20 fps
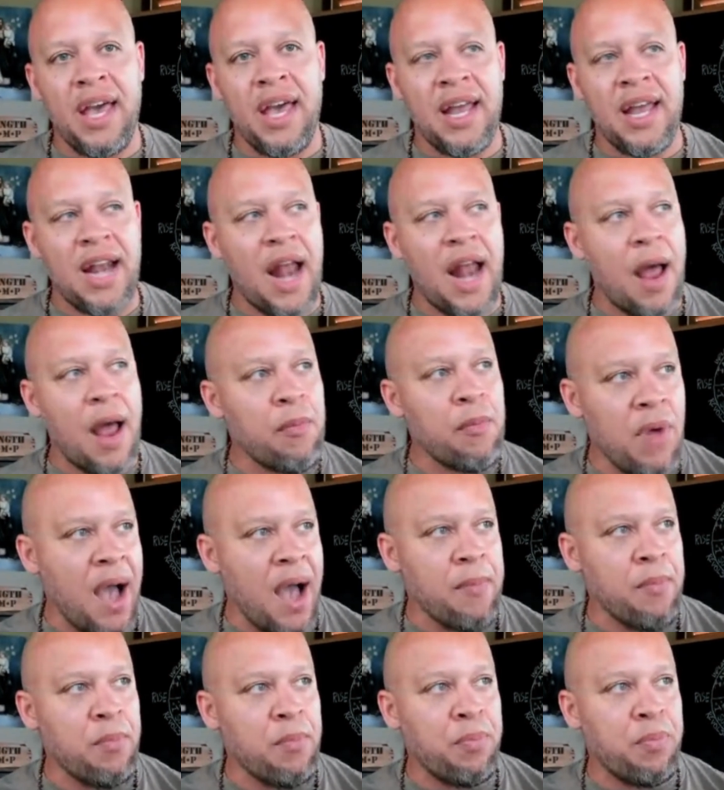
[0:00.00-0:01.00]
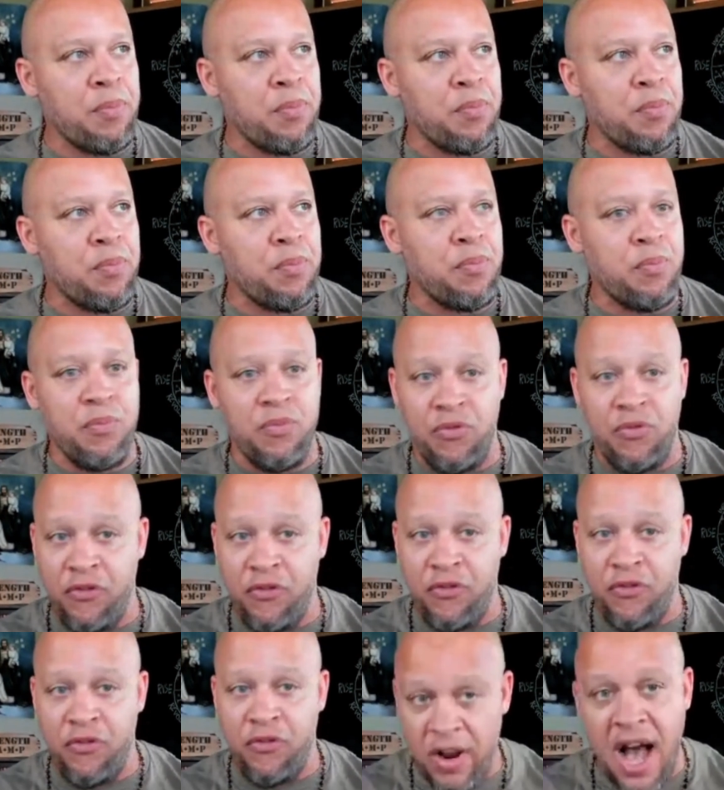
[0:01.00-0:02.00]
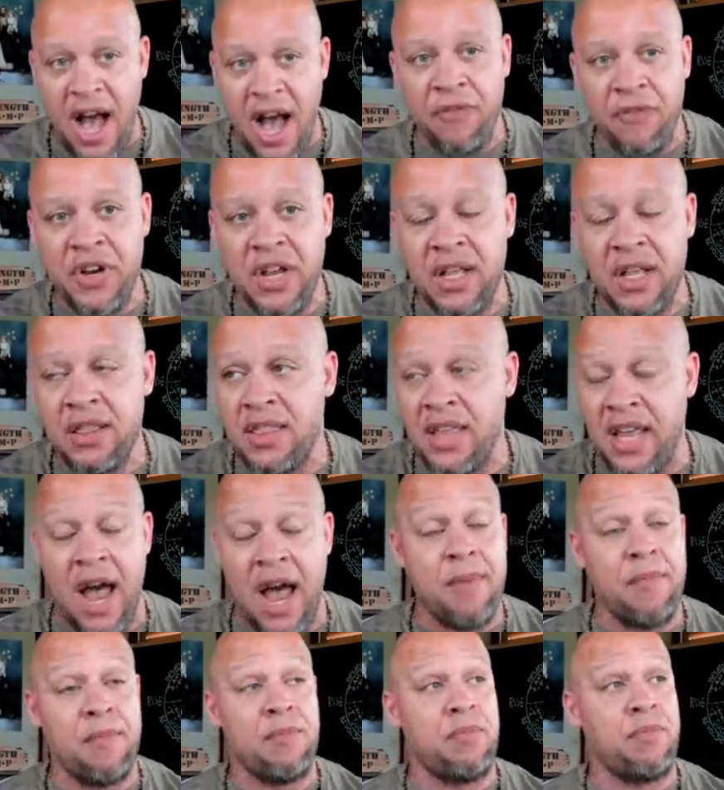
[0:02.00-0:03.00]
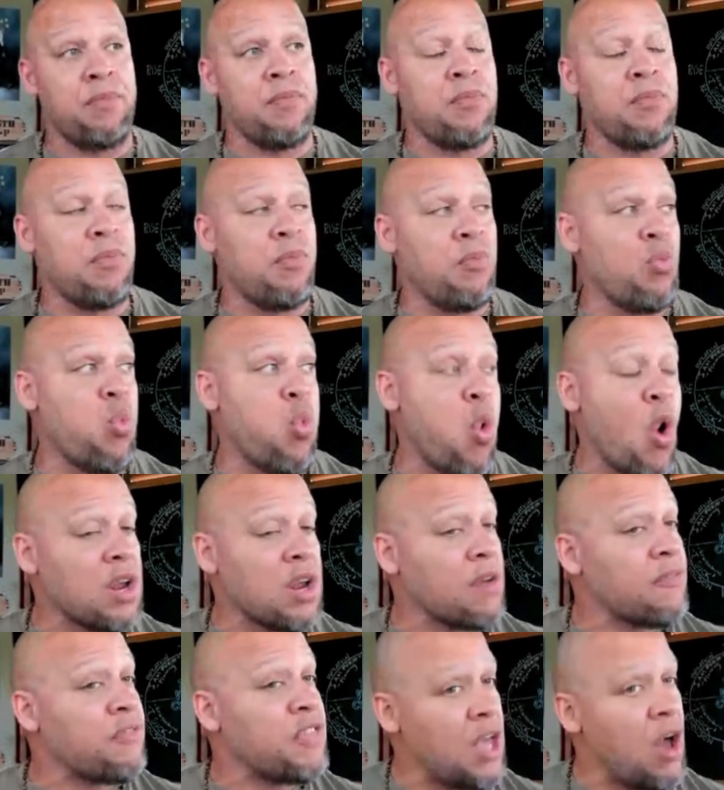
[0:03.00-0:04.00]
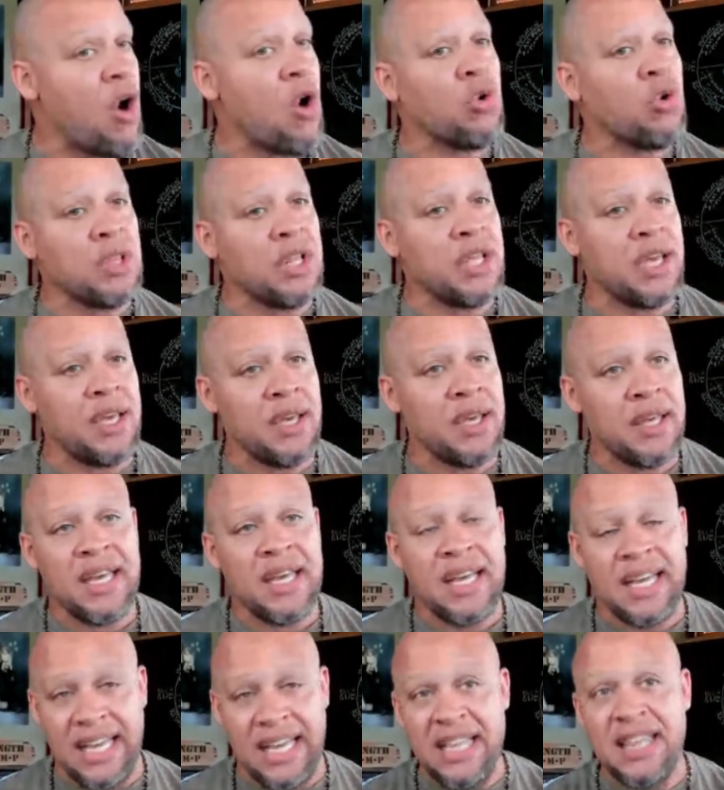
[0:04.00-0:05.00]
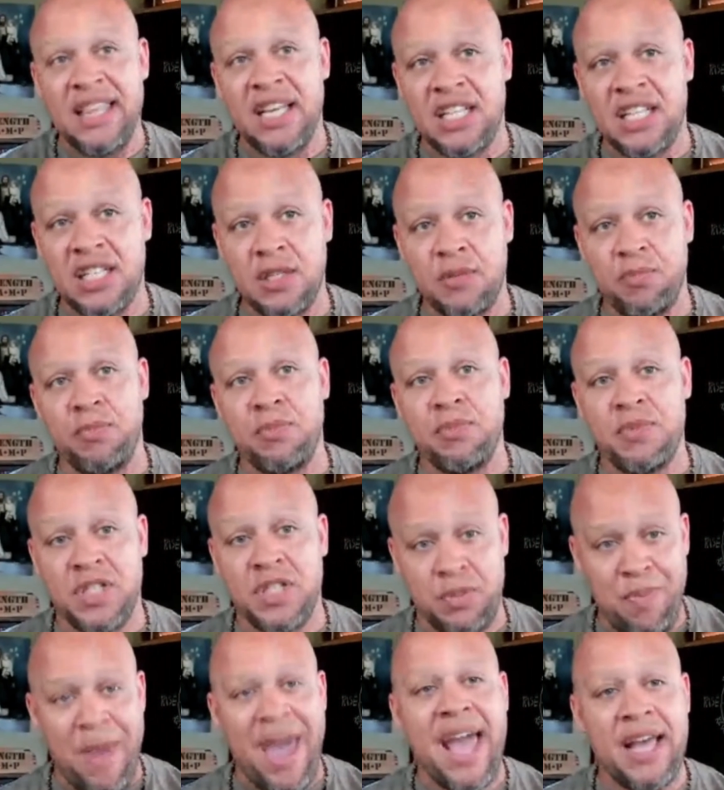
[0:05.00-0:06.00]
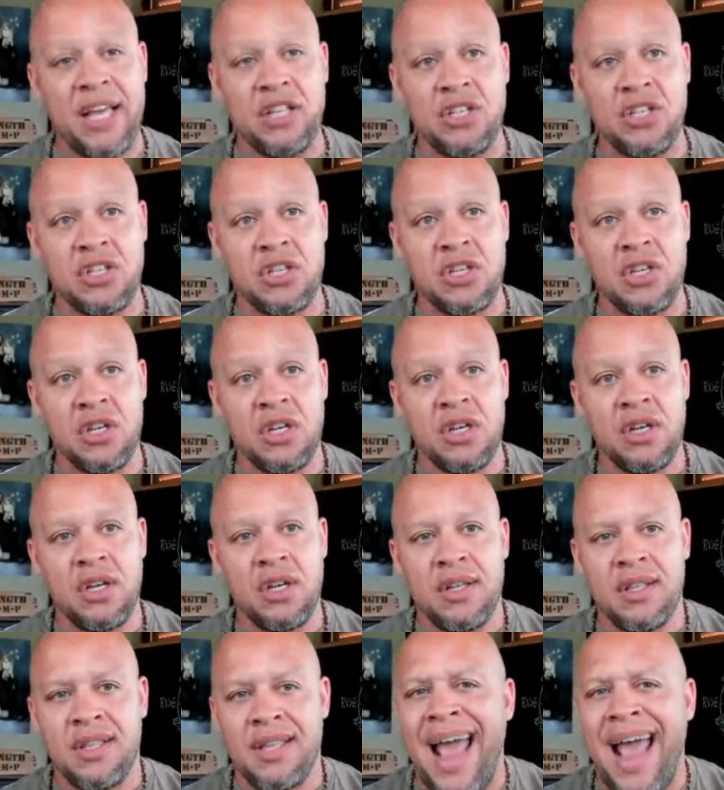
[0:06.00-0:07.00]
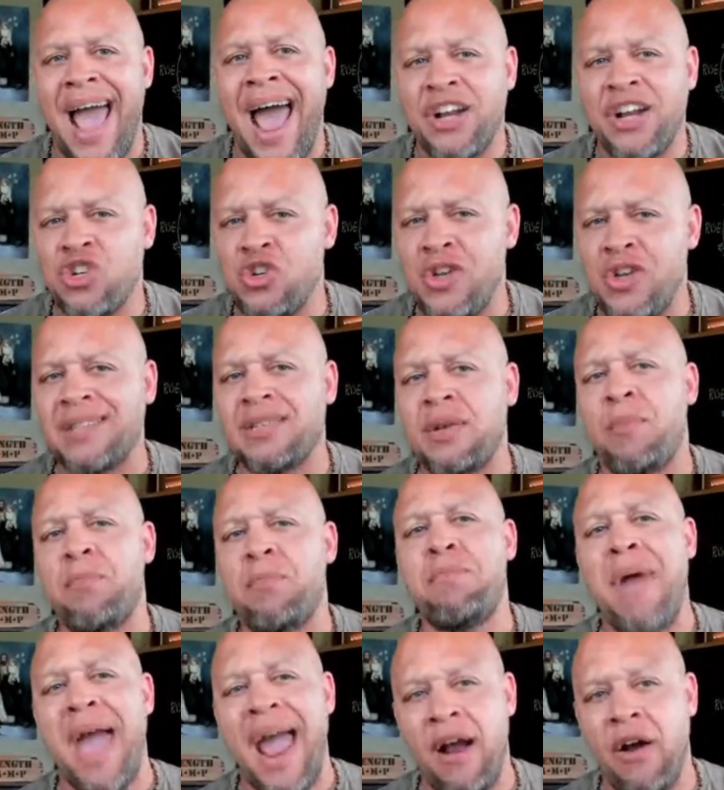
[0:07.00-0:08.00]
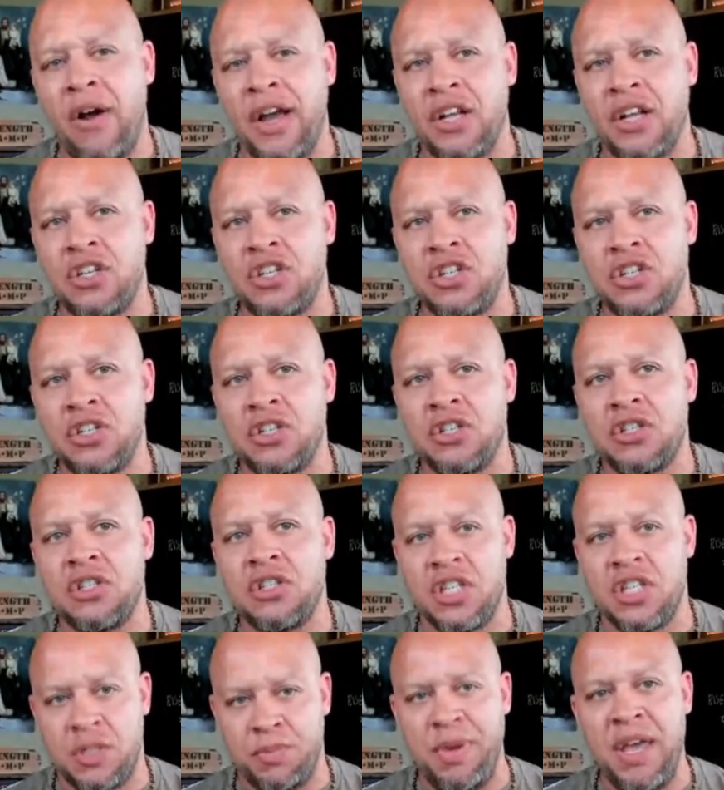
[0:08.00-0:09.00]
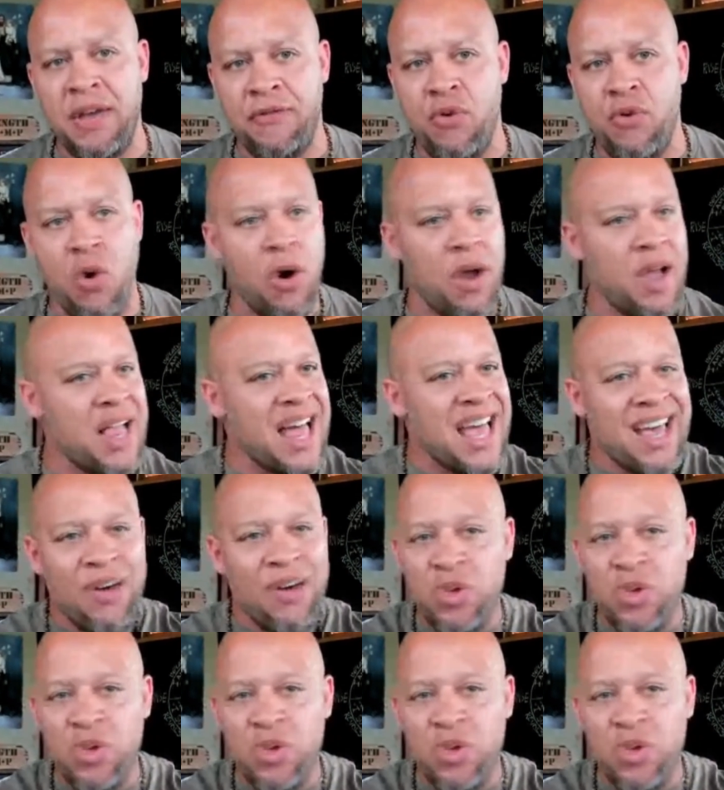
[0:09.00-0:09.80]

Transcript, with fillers: And I'm, I'm very confident that I'm one of the only in this space that actually has a marriage to speak for.